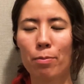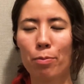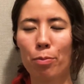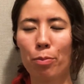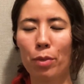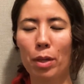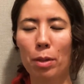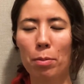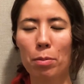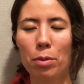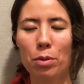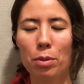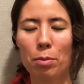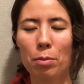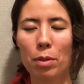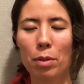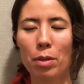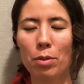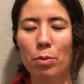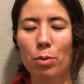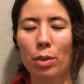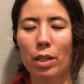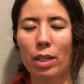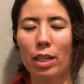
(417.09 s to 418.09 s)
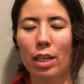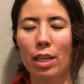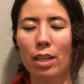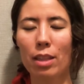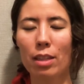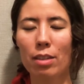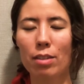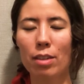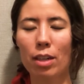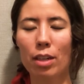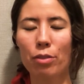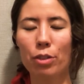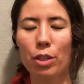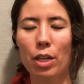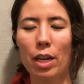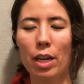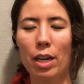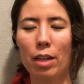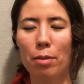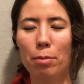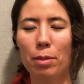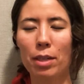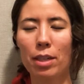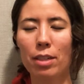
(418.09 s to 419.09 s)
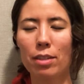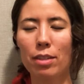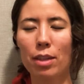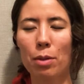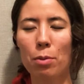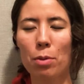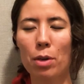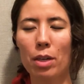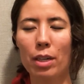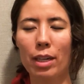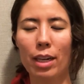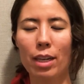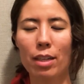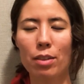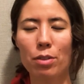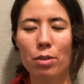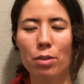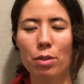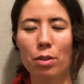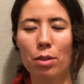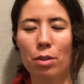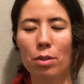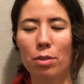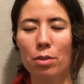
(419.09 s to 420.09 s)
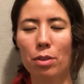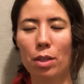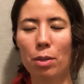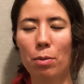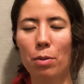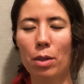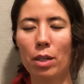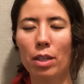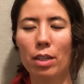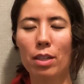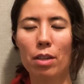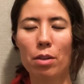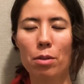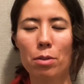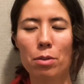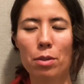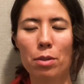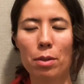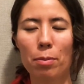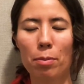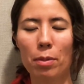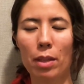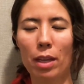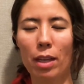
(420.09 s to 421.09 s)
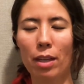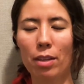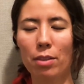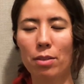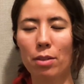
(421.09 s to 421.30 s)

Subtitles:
People sometimes want to get in the center of your head because they want answers. They want to know something. So